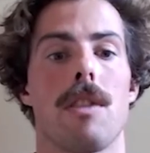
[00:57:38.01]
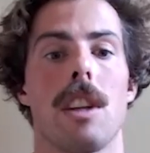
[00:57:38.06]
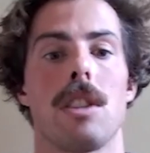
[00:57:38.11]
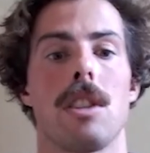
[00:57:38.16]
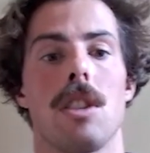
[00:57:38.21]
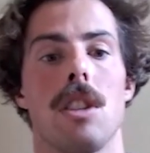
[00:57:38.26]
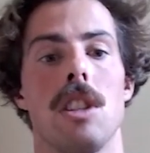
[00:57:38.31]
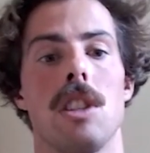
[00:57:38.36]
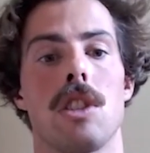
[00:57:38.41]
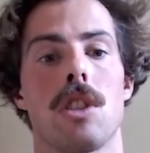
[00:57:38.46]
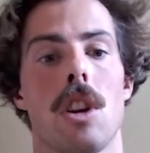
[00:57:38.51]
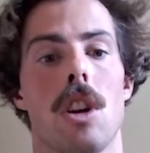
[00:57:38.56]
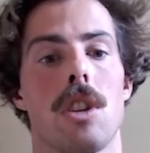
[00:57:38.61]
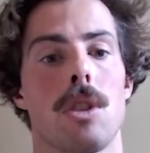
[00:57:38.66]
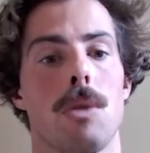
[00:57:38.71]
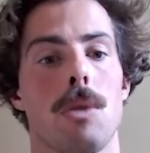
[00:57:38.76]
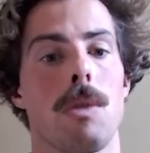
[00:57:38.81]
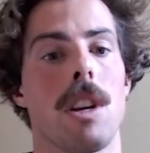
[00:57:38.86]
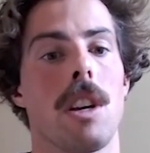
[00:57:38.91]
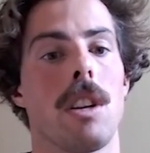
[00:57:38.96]
That's the
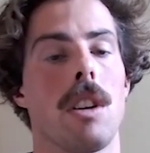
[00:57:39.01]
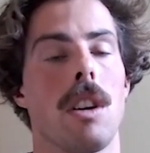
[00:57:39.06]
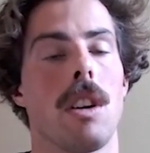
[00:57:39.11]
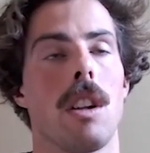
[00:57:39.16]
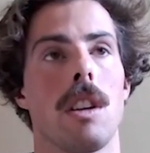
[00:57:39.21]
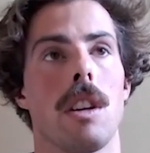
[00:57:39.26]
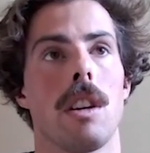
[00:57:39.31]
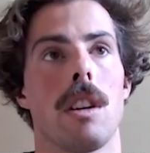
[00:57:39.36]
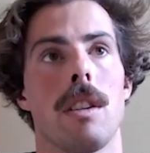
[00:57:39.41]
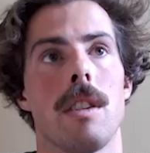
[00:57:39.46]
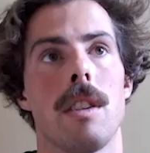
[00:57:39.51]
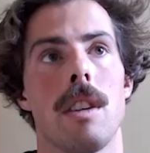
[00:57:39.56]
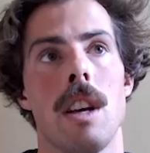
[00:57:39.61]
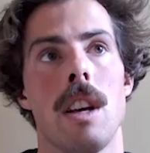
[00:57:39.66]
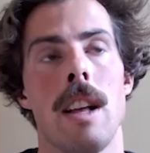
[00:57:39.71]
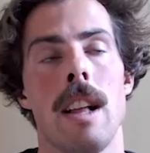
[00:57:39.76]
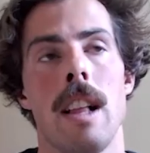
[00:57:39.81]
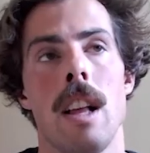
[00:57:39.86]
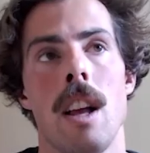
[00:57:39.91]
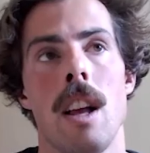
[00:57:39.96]
discussion we had earlier.
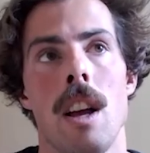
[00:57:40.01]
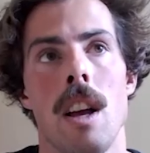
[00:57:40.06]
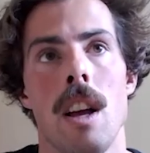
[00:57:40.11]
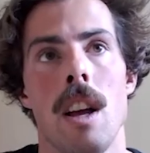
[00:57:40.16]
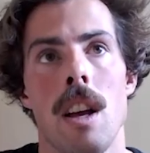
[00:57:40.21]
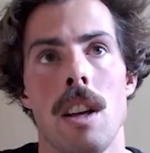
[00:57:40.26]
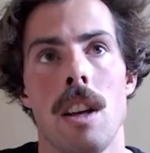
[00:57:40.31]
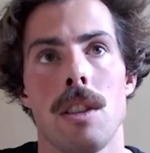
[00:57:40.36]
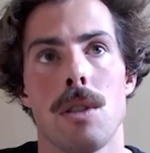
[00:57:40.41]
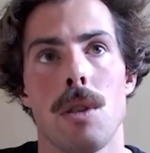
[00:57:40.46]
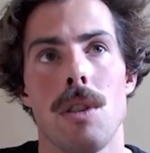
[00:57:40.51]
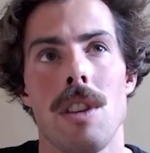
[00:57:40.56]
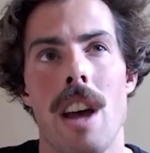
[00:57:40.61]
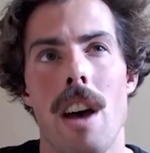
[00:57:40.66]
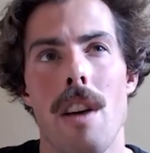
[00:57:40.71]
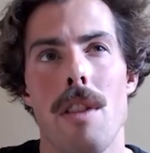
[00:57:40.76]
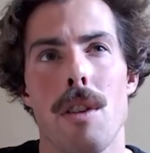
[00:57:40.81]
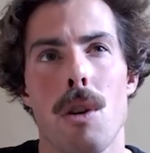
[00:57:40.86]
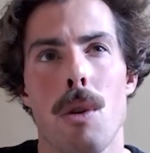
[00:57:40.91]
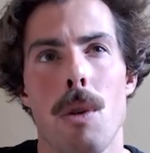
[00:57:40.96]
So
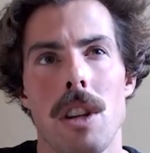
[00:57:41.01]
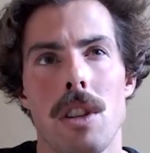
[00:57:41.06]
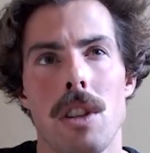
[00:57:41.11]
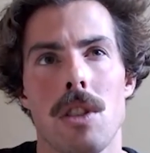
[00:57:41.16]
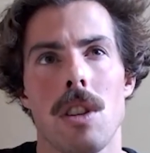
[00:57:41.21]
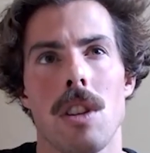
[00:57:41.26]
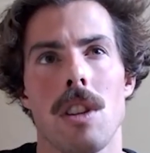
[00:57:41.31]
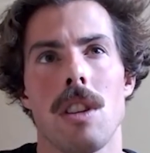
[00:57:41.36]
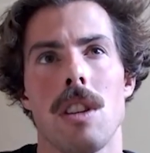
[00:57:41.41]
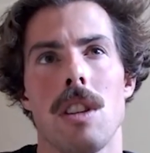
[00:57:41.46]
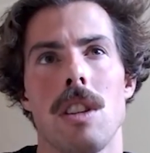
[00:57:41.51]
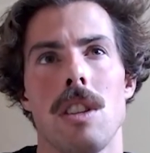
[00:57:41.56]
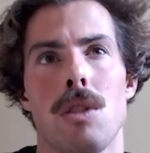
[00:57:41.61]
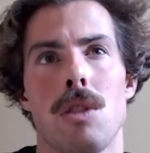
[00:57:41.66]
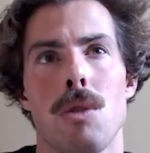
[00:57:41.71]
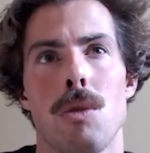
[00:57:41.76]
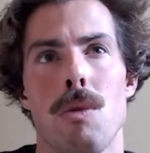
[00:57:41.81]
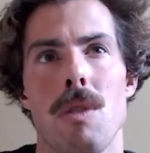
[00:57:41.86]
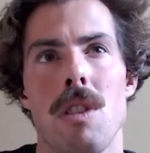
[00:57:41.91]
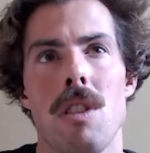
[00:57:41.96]
now the question
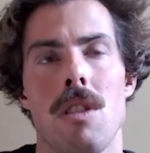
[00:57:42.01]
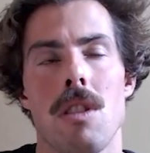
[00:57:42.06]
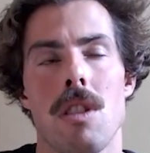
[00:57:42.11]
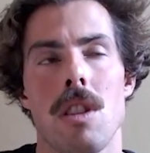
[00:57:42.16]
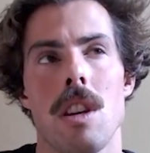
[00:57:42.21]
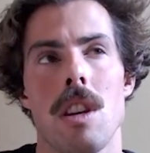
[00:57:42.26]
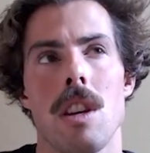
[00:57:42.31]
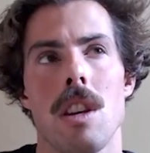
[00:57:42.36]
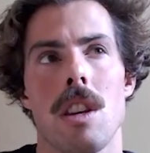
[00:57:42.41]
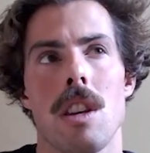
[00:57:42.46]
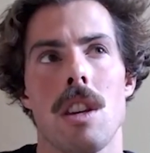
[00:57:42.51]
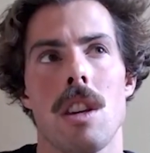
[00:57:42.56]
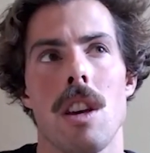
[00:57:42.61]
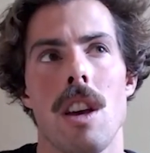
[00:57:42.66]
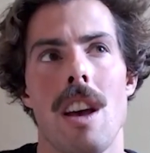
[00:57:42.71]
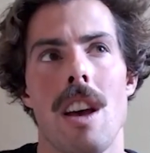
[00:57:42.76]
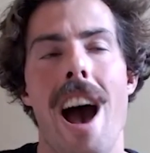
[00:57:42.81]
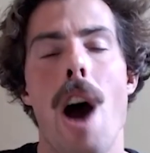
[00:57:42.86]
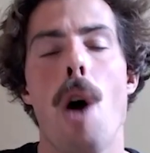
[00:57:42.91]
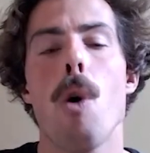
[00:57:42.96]
is to rethink
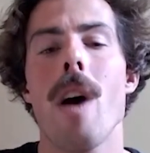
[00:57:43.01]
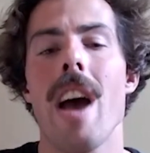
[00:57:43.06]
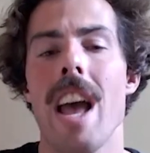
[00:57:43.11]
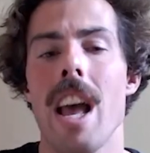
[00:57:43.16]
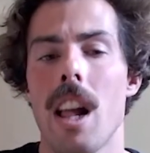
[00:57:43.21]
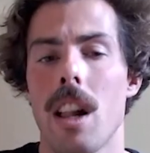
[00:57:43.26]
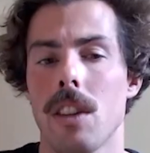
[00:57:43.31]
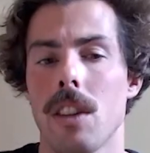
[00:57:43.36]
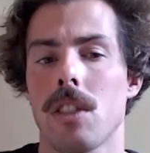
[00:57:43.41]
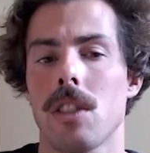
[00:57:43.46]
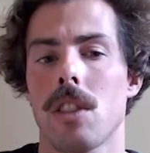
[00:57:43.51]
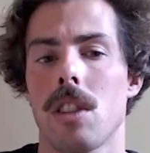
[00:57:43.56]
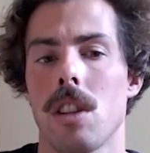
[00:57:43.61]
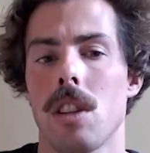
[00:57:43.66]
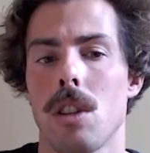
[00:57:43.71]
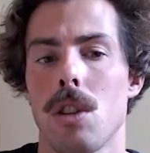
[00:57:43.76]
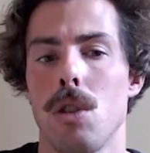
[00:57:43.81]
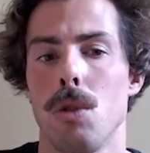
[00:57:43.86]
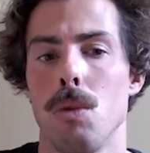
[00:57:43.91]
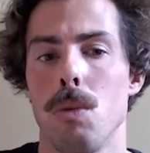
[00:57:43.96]
how else
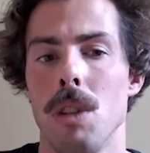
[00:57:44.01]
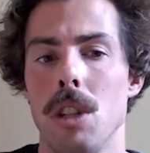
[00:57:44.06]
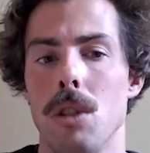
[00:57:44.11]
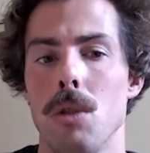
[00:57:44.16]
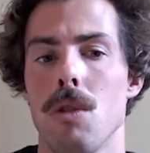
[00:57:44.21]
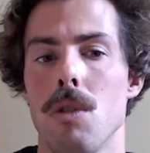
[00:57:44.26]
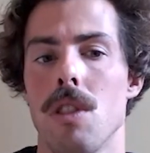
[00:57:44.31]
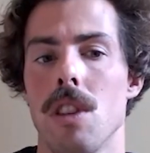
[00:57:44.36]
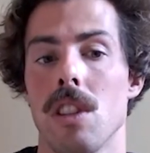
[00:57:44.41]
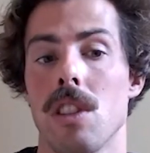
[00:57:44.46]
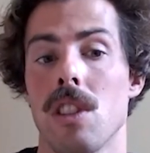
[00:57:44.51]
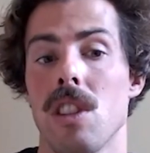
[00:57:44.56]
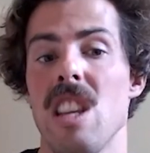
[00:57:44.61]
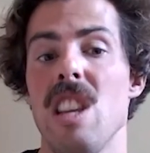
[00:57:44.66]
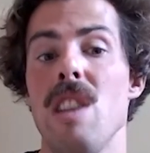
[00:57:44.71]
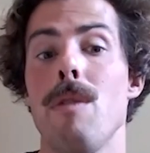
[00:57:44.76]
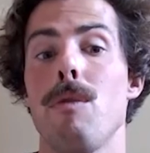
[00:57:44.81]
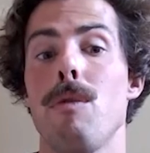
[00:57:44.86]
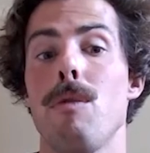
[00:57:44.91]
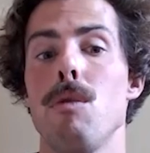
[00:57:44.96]
could we do this
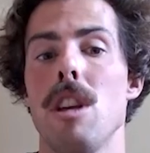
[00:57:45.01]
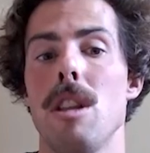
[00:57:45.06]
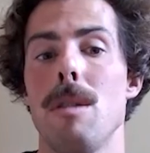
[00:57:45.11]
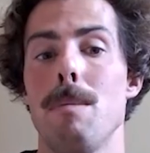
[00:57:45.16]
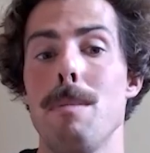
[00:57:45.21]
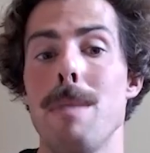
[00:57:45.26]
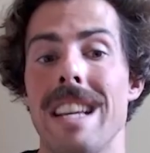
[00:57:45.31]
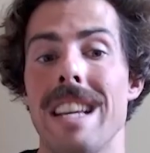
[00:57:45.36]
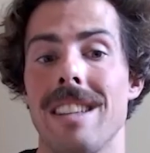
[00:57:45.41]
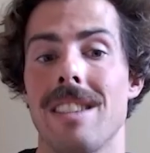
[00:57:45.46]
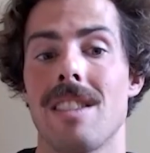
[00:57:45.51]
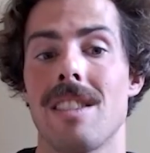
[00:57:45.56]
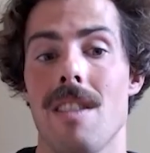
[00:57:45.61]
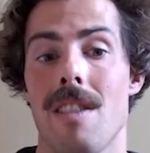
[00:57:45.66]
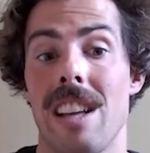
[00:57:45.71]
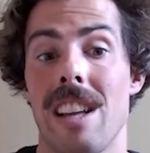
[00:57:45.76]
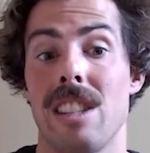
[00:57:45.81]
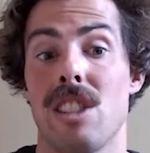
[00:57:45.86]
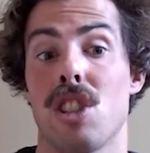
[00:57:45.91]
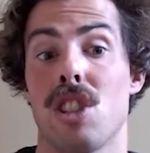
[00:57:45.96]
if we admit
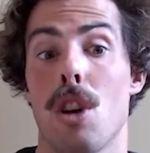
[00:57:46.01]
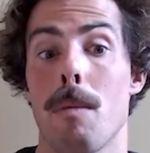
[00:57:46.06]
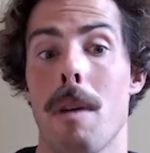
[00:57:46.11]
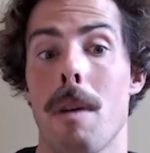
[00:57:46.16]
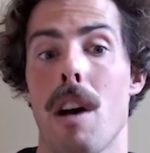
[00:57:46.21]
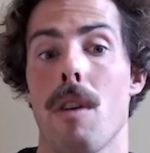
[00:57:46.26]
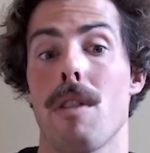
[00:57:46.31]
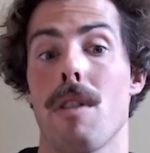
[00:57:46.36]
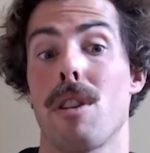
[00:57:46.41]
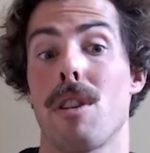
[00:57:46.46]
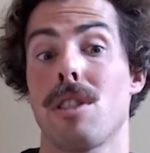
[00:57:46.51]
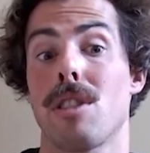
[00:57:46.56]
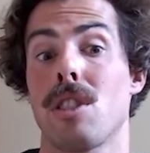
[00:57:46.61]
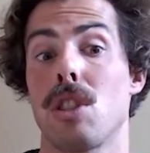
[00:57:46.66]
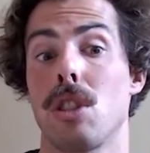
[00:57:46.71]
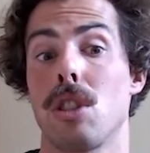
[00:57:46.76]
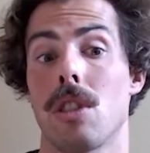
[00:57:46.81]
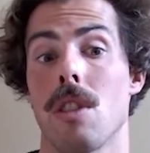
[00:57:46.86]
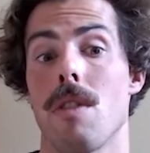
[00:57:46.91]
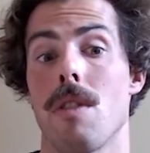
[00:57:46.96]
that somehow there are
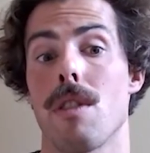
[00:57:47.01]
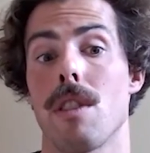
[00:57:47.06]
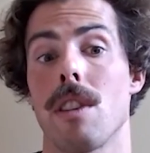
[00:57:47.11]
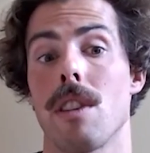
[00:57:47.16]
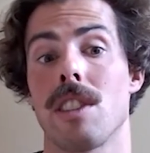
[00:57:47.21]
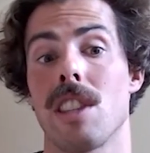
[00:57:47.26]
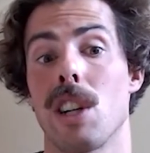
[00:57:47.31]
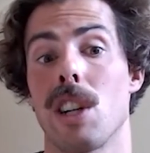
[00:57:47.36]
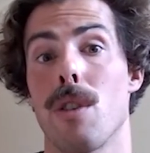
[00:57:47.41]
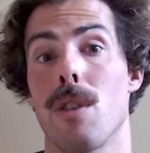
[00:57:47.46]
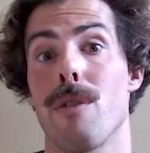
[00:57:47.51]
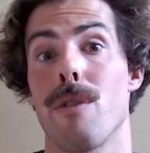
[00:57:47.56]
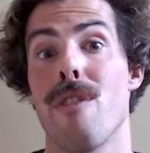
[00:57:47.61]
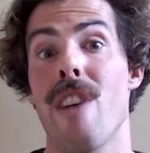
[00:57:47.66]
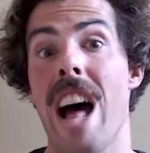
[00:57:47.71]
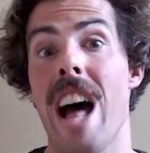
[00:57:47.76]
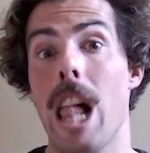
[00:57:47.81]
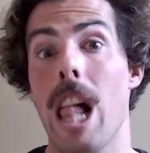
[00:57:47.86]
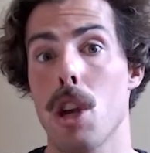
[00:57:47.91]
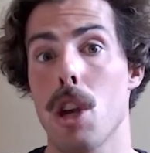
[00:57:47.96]
certain things that are
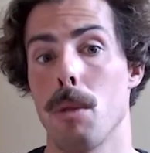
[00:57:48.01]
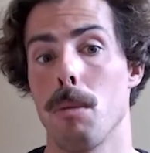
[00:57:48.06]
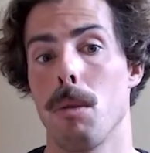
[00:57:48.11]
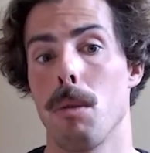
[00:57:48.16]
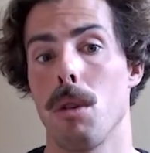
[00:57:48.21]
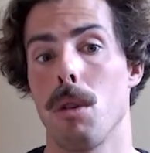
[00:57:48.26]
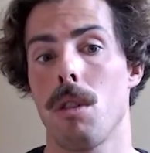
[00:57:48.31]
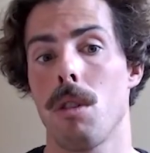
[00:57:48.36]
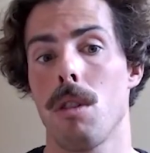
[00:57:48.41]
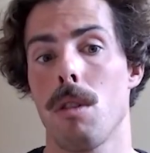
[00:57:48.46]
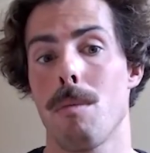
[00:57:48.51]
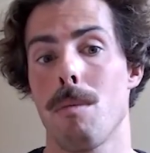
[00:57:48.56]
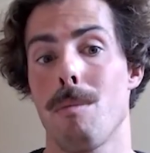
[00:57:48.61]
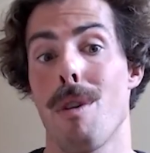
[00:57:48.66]
valuable,